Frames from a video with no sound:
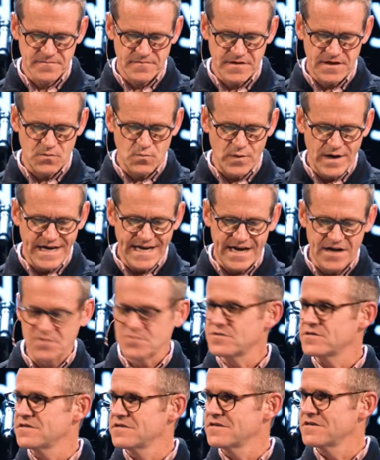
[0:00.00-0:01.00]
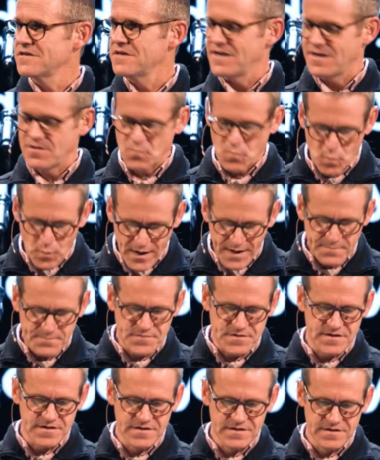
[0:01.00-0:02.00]
He went out and
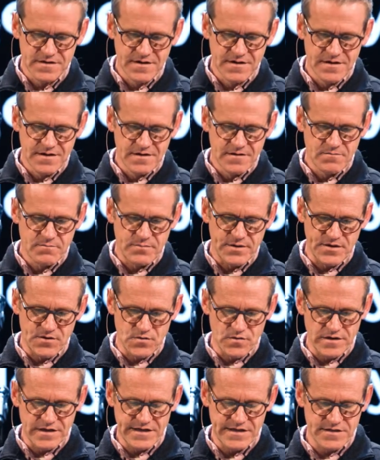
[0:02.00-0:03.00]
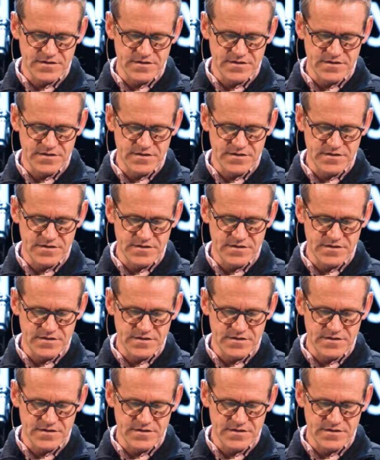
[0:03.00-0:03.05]
wept bitterly.